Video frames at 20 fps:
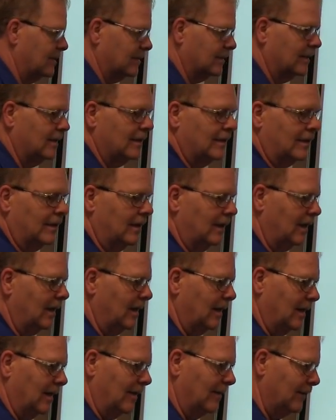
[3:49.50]
is,
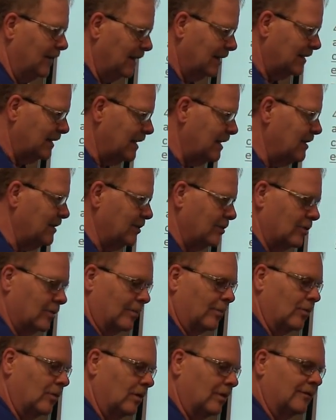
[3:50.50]
it's easier to
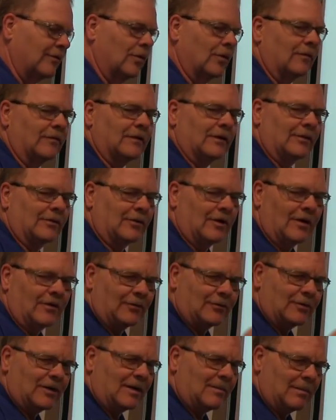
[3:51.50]
pull a fuel filter off
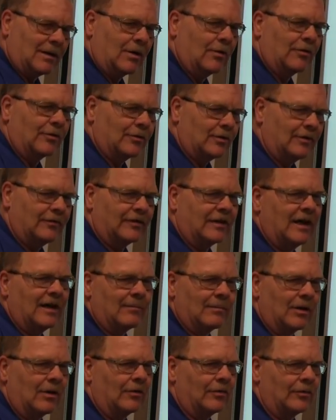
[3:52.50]
and try to blow through it. If you
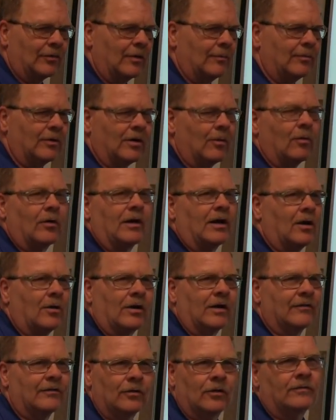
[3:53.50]
can't blow through it, put one
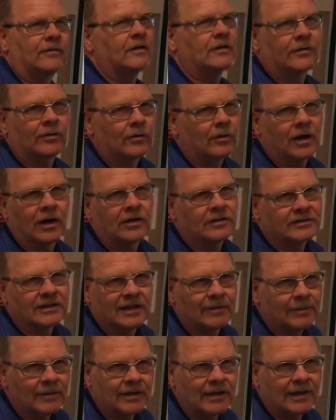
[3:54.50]
on it. Fuel filter don't cost
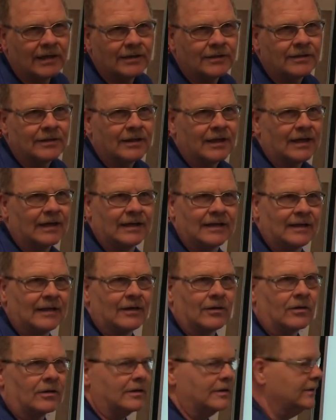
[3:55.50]
that much. It ain't
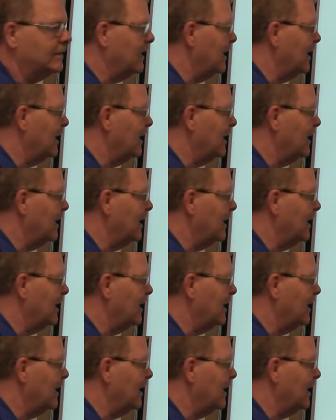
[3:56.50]
that hard to